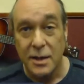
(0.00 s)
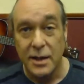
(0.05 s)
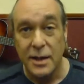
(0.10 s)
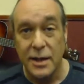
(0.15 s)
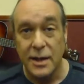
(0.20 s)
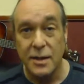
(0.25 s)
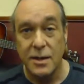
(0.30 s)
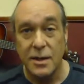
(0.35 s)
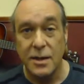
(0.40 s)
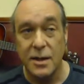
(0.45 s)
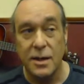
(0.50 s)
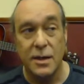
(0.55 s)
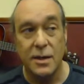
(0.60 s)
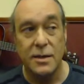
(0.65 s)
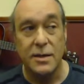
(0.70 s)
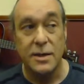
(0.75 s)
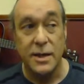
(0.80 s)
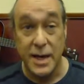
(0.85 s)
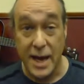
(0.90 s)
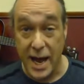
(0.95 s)
in
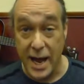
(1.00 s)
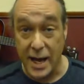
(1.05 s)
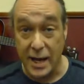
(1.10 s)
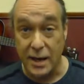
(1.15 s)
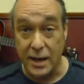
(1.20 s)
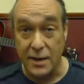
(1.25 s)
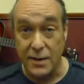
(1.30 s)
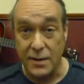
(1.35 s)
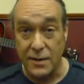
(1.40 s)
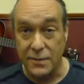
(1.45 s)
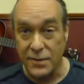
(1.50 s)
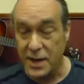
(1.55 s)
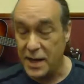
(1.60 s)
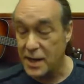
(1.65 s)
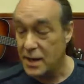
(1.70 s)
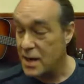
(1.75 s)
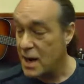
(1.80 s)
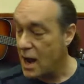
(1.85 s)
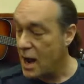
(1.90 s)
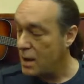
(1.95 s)
Da Nang,
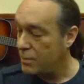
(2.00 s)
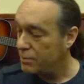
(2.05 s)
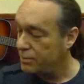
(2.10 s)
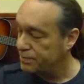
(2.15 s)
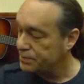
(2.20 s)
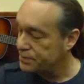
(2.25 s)
Vietnam.